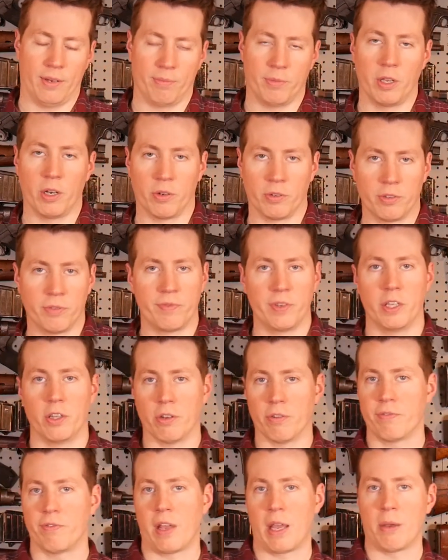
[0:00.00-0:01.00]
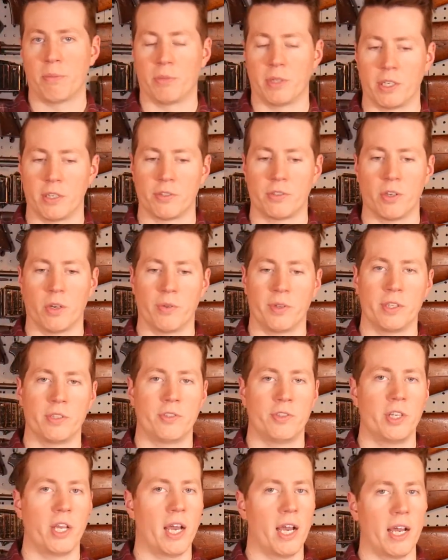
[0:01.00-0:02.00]
you know, to feed their family. So
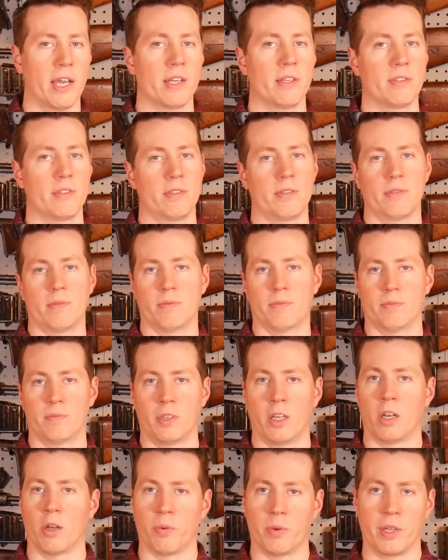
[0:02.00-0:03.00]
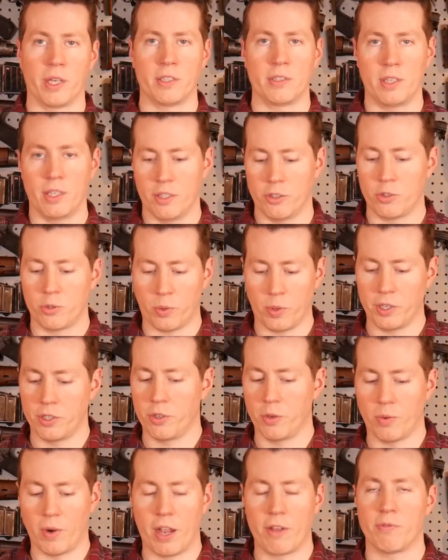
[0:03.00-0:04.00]
these GIs, you know, when they see these
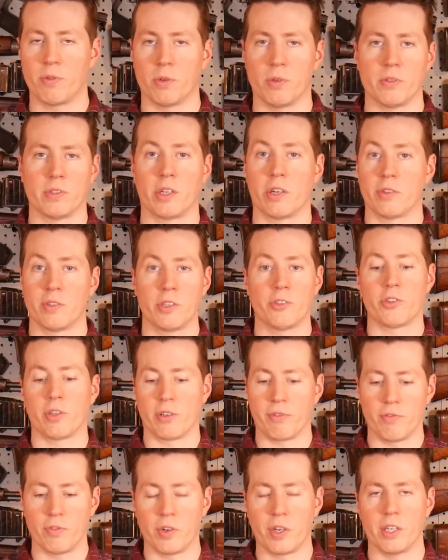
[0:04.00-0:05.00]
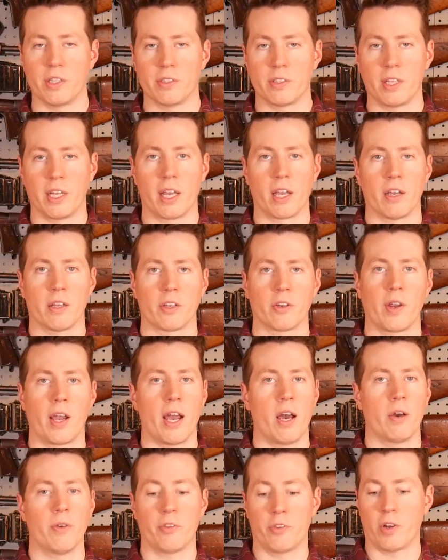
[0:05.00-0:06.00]
22 rifles that are essentially free, just laying on the
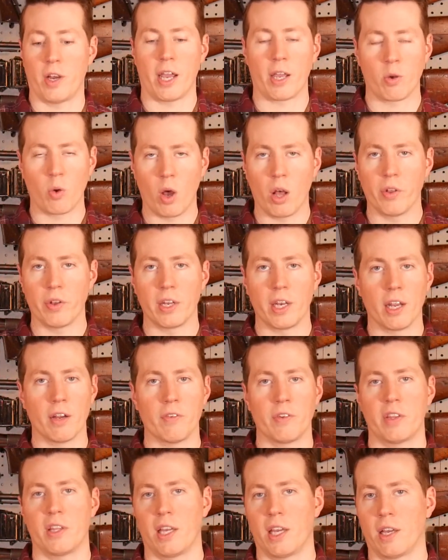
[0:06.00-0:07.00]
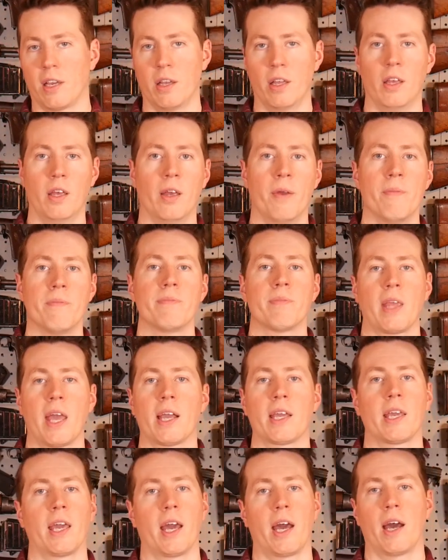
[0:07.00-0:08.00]
ground, they're high quality and everything,
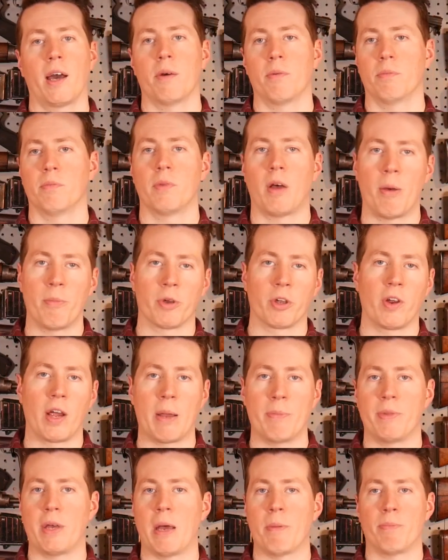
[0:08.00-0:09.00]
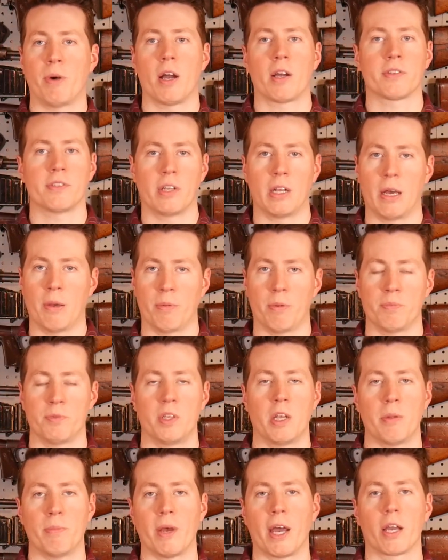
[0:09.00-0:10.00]
heck yeah, I'm gonna grab that, box it up,
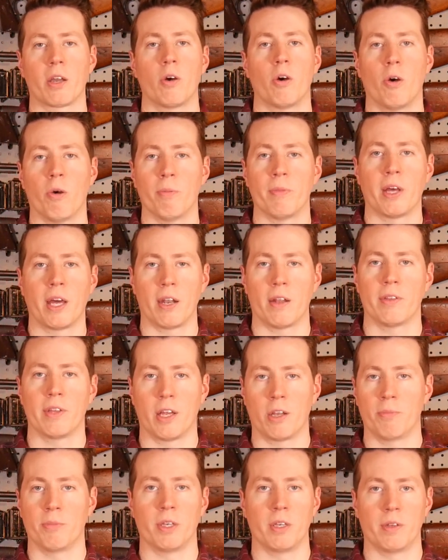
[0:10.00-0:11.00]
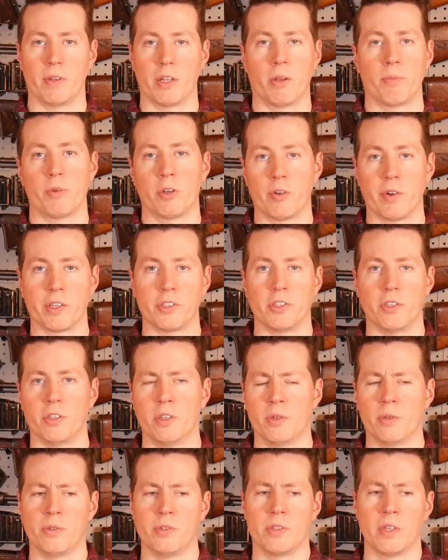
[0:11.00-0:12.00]
send it back home. That'll be great to
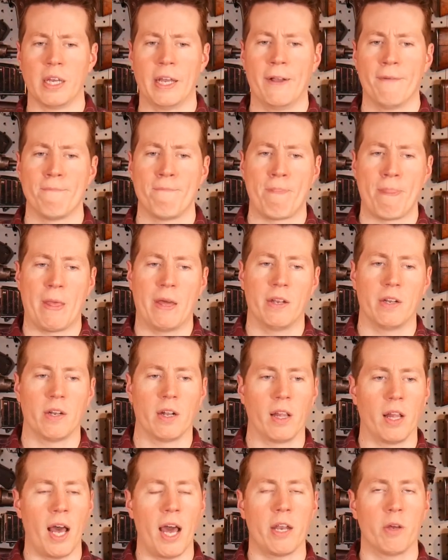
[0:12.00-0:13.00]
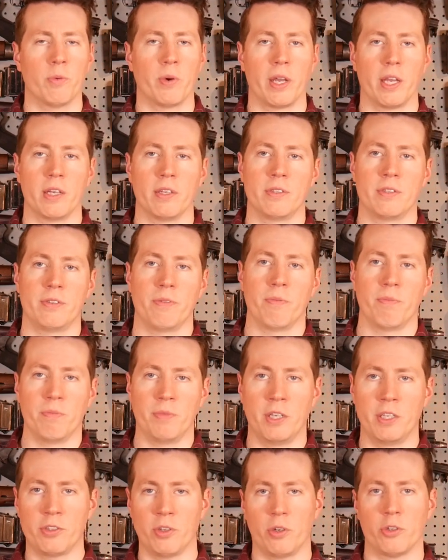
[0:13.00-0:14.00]
use. And in a lot of ways,
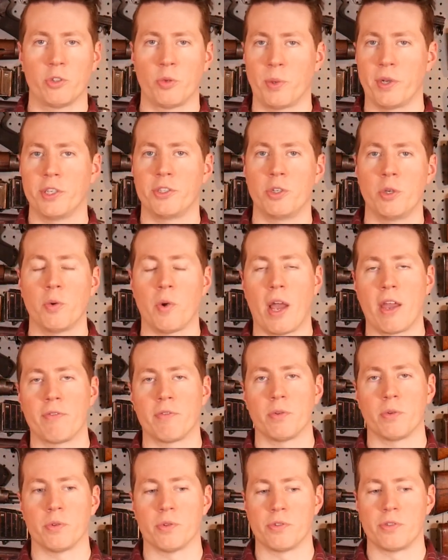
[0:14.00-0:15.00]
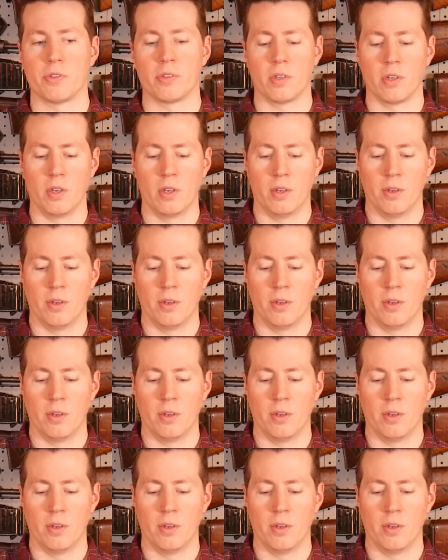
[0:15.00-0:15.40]
these little 22 rifles